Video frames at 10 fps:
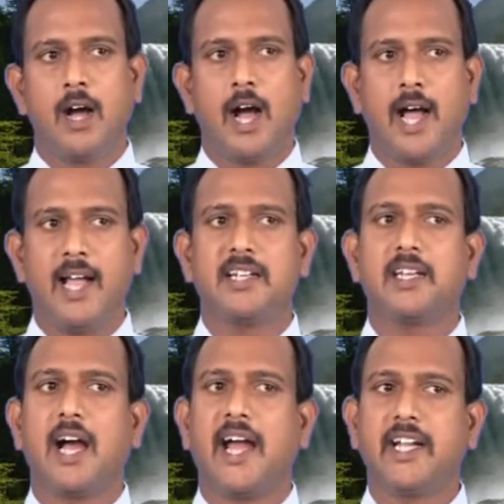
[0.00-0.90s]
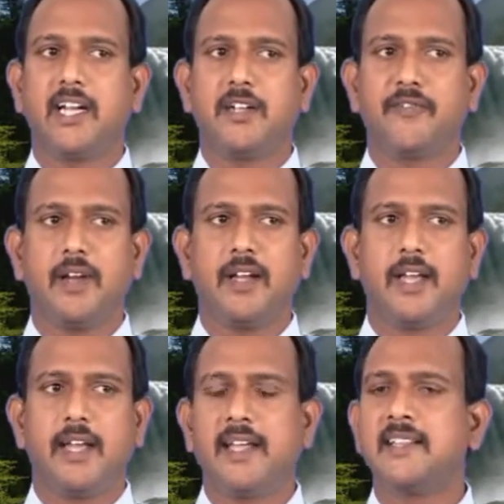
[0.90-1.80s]
and identified
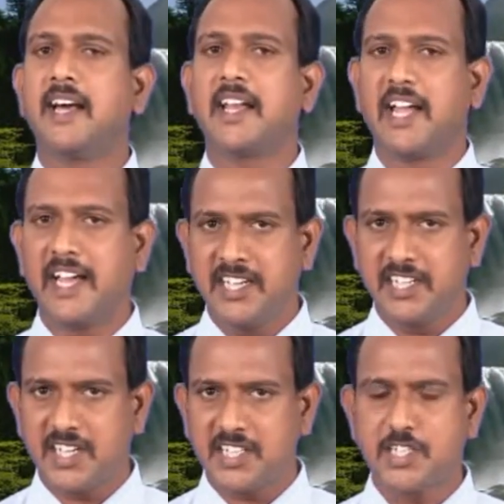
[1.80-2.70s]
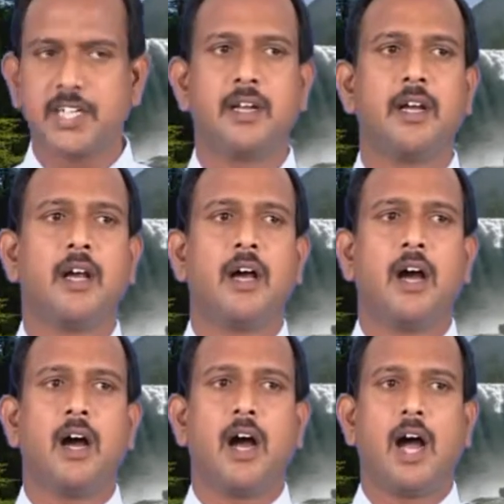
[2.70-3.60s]
in their interest
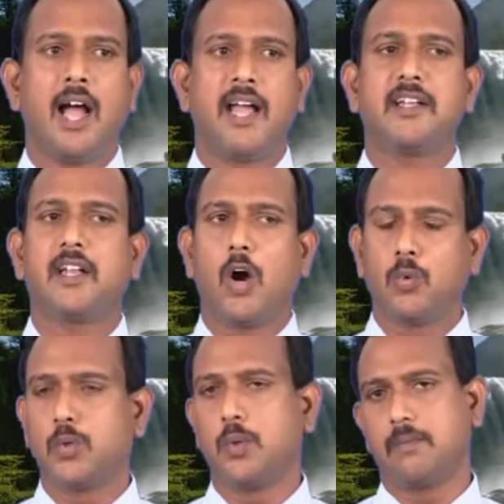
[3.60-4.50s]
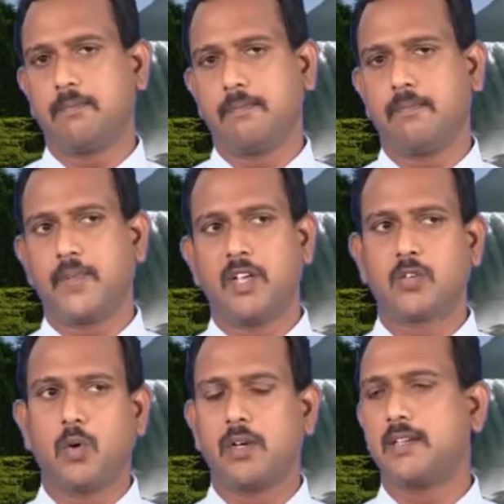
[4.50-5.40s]
and outlook is
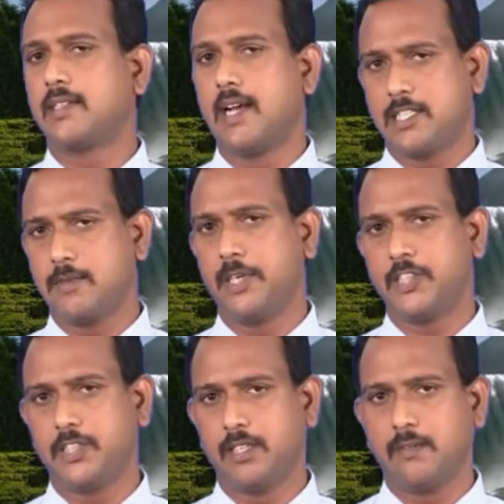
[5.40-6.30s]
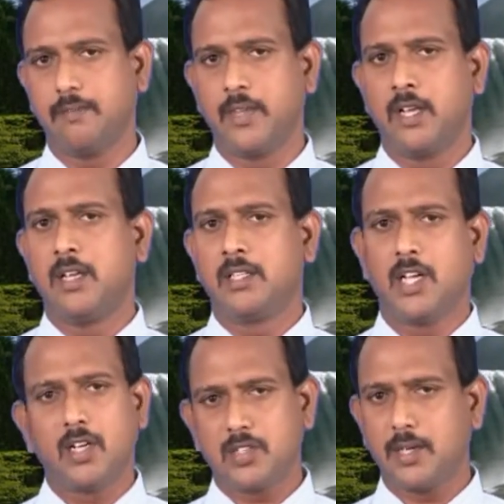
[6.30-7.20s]
called as assimilation. There
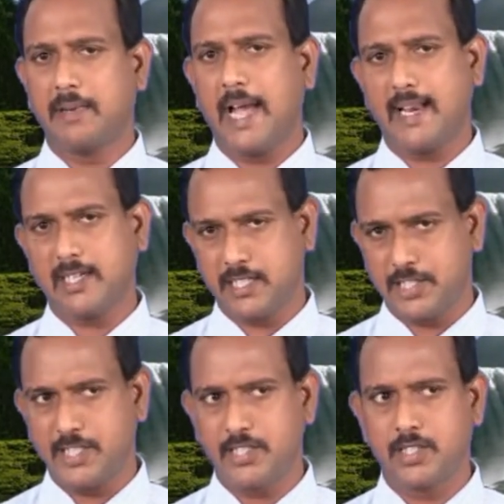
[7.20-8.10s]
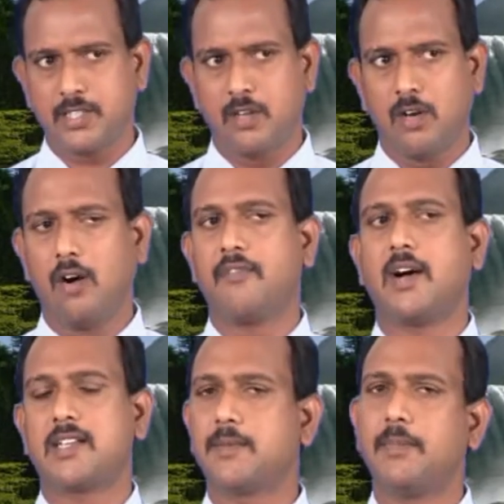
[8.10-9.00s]
are some characteristics of
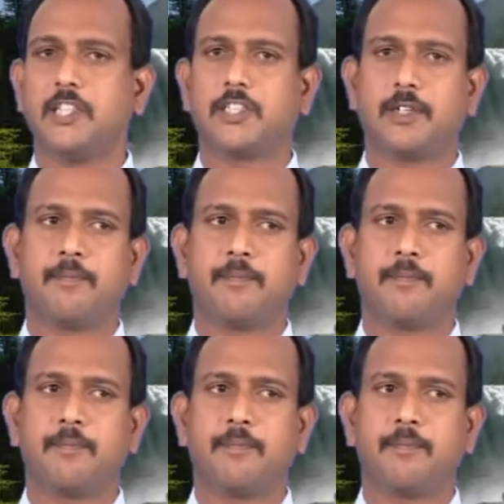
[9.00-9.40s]
assimilation.